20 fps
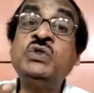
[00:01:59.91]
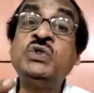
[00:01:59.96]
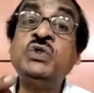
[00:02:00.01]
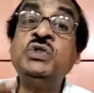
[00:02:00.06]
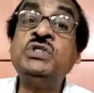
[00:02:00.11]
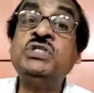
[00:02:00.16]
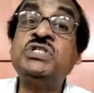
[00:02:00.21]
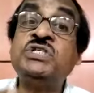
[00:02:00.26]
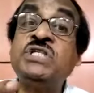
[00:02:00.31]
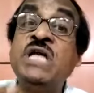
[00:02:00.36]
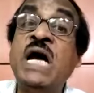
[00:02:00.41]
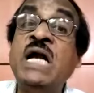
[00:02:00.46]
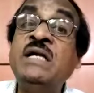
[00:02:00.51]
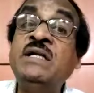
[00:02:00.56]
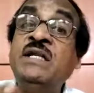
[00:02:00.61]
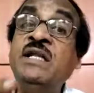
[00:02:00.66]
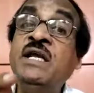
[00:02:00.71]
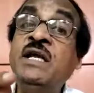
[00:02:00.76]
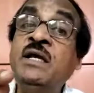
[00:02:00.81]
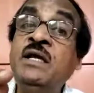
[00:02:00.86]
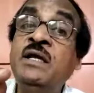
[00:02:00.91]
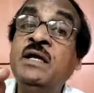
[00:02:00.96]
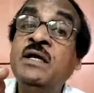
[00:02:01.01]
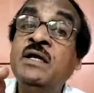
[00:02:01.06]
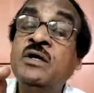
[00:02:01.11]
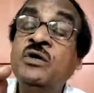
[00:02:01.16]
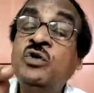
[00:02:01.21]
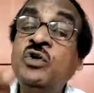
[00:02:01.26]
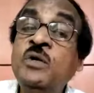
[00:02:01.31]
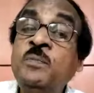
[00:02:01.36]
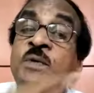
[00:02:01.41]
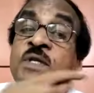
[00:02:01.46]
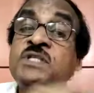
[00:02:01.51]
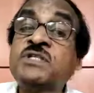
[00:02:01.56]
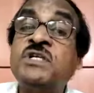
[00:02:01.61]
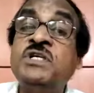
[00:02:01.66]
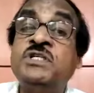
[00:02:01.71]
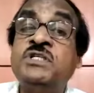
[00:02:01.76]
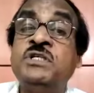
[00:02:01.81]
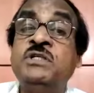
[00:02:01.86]
should start the group
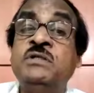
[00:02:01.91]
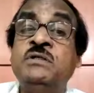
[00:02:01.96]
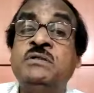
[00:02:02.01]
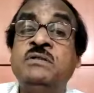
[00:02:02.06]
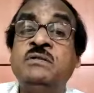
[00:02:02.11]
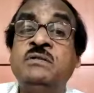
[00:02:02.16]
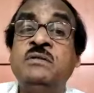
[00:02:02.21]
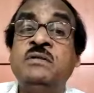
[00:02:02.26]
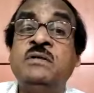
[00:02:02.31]
discussion?